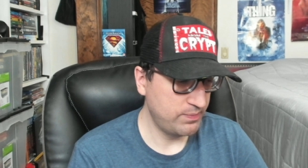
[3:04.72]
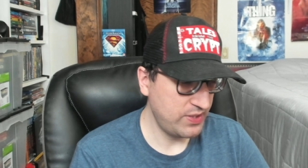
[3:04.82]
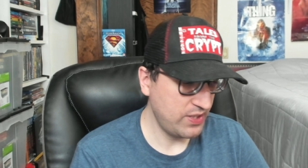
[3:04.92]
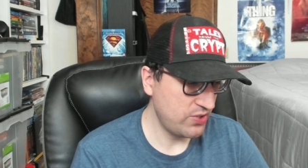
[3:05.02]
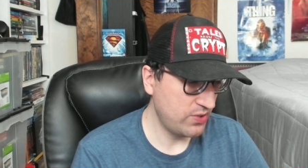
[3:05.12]

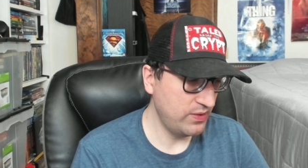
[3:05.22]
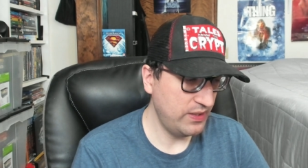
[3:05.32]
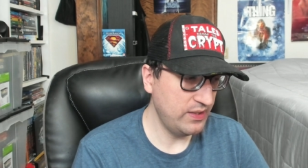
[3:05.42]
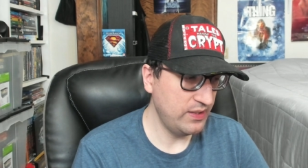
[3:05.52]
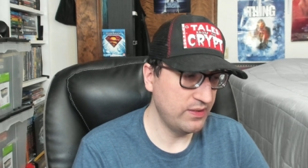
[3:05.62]

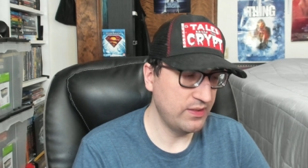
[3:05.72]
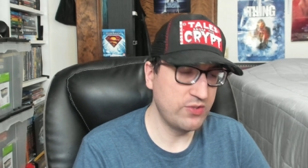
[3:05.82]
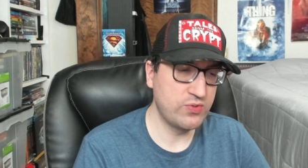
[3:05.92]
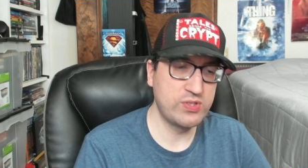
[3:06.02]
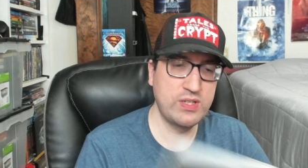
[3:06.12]
potentially
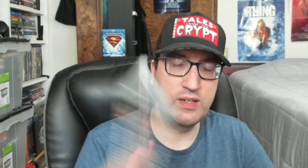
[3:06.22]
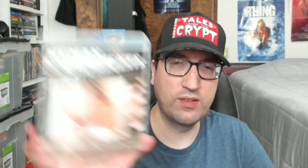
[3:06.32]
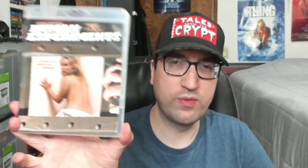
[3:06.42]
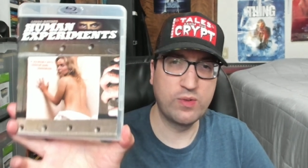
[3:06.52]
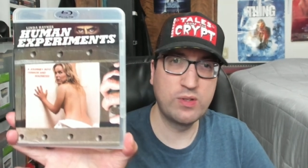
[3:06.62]
interesting
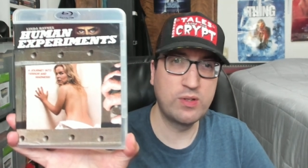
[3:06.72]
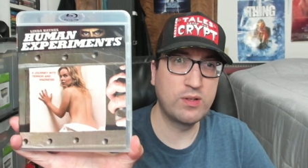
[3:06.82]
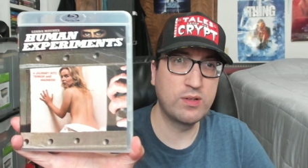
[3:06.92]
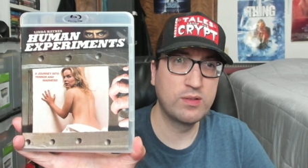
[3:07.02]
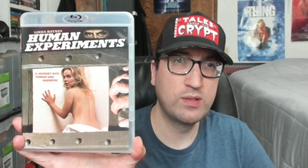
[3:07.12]

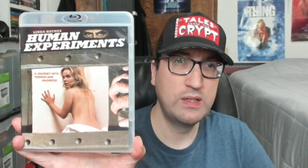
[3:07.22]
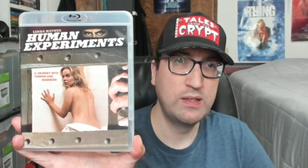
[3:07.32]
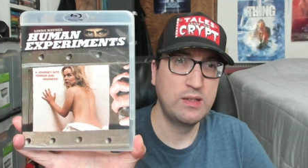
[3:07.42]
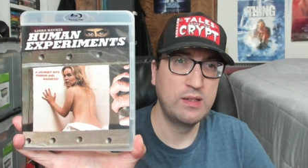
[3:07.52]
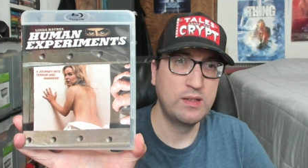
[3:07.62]
thriller.
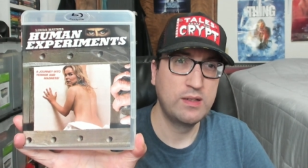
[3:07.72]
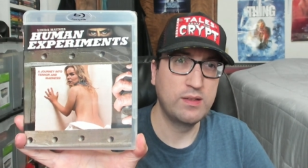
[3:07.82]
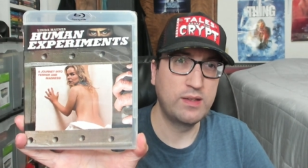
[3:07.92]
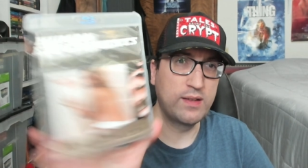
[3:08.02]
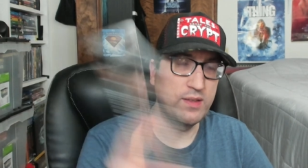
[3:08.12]

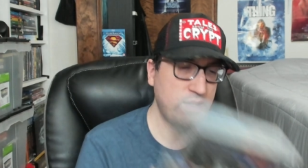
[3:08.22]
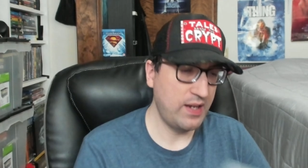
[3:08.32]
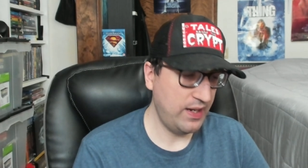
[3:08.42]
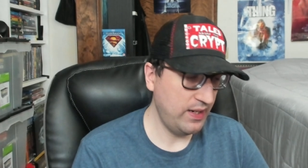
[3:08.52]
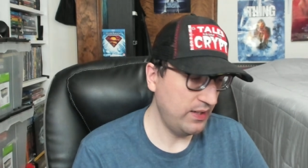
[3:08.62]
You got Linda
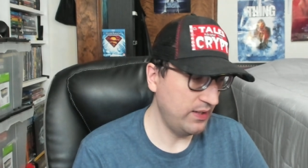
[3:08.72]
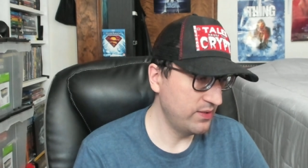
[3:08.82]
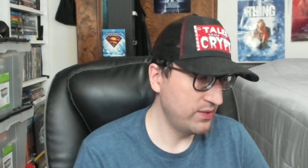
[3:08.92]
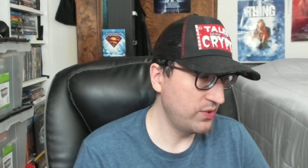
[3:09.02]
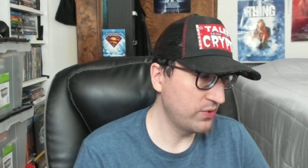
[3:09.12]

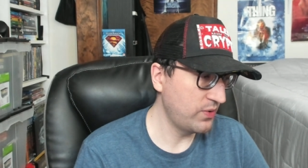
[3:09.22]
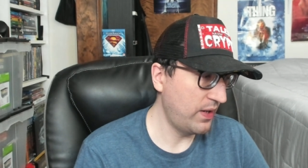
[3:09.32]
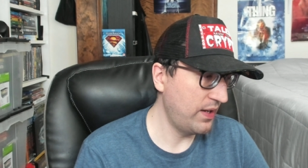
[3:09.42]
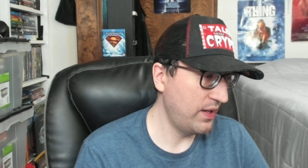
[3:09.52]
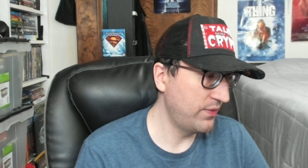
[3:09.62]
Haynes. You also
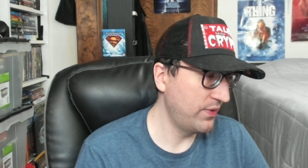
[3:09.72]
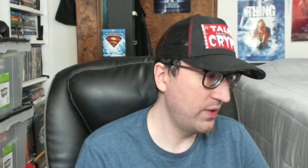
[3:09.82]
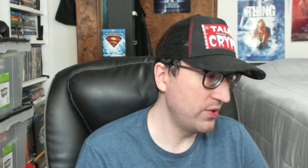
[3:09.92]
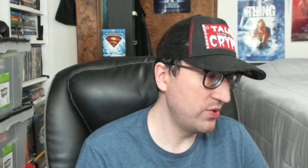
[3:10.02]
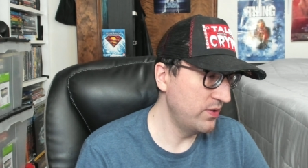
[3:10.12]

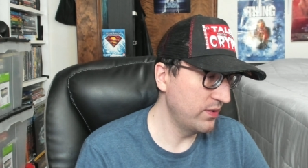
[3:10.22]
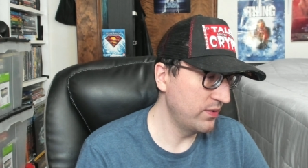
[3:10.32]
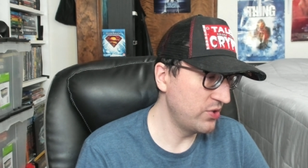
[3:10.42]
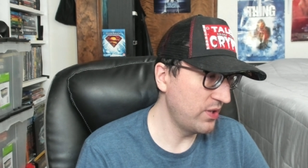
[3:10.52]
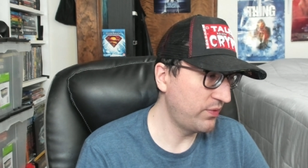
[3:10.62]

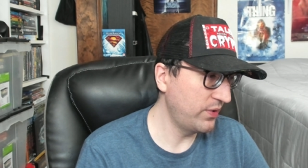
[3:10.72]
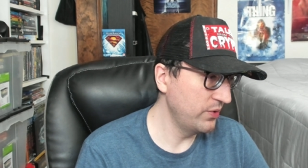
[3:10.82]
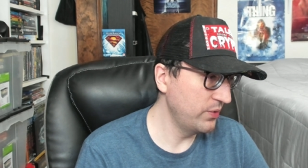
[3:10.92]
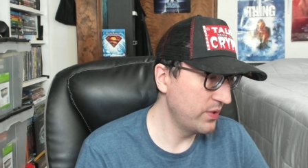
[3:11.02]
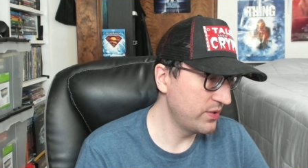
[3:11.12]
have Jeffrey
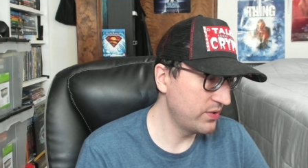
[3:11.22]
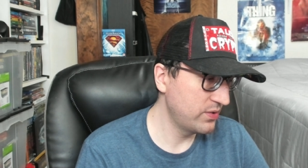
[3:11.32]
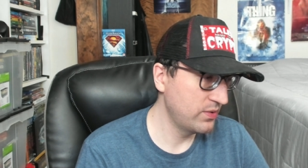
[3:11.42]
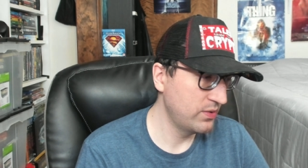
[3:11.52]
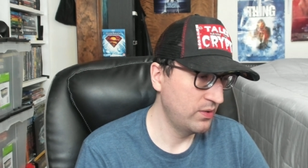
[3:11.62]

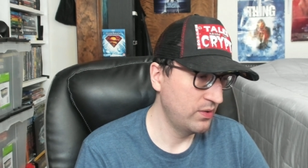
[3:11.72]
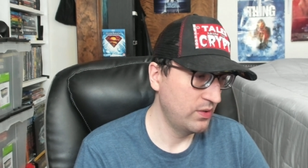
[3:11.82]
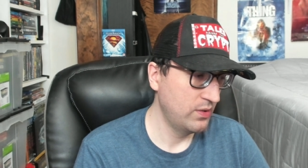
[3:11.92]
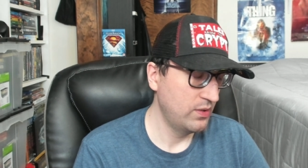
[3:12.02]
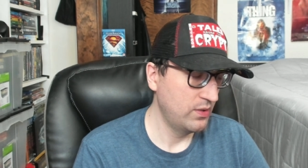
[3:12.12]
Lewis,
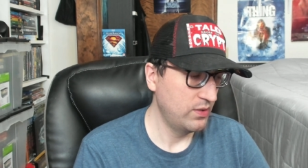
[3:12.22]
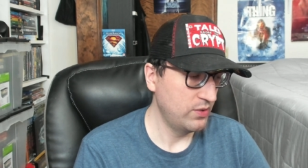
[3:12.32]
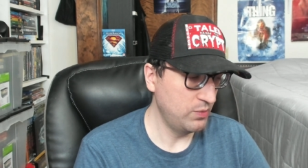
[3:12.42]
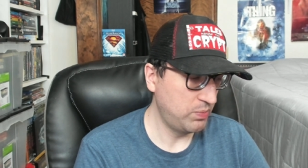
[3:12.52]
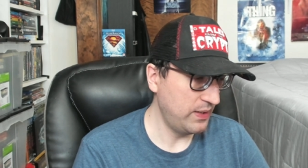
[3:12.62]

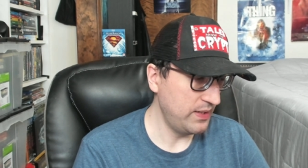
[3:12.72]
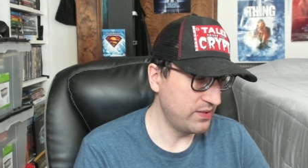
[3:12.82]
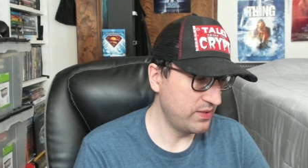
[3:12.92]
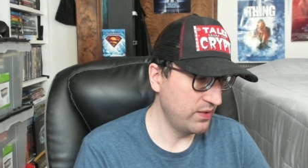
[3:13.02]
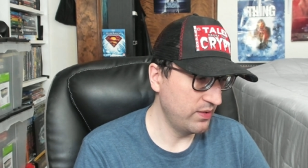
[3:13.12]
who
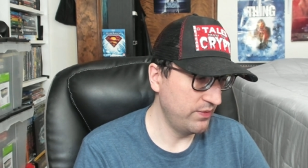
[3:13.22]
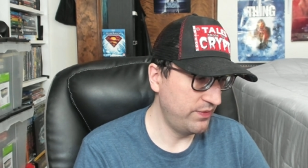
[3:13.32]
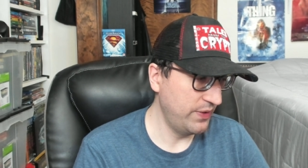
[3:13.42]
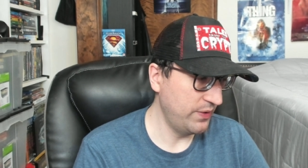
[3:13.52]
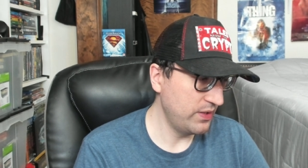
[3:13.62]
plays the
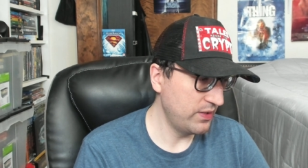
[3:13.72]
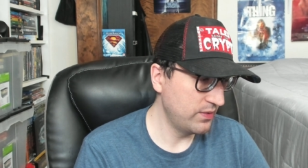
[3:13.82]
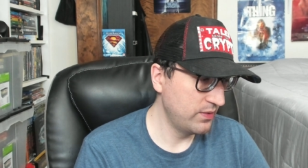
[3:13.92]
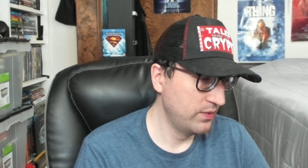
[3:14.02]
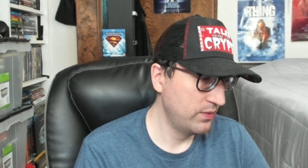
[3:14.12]
villain.